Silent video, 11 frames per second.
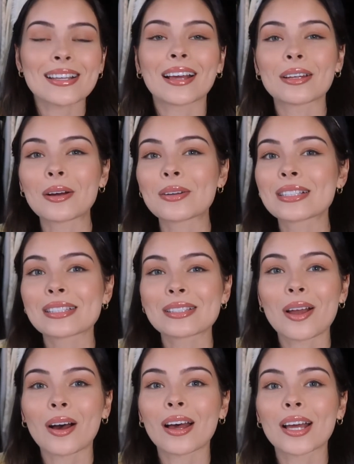I know it's
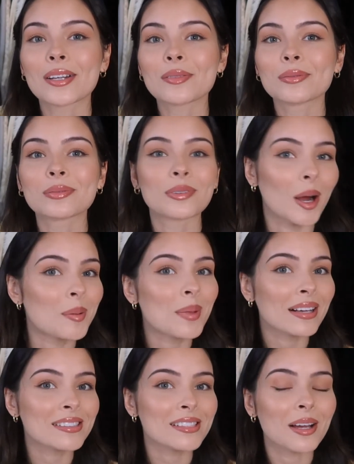not from
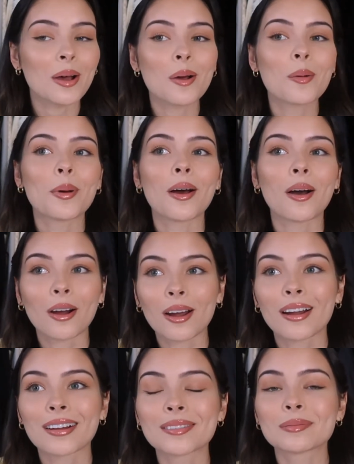Mexico, but
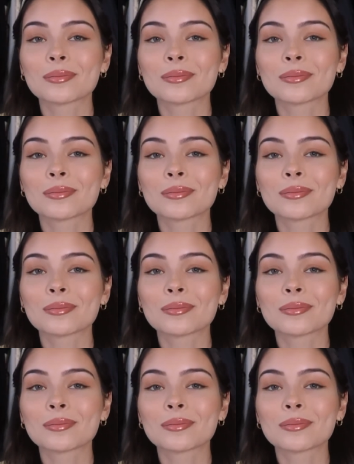our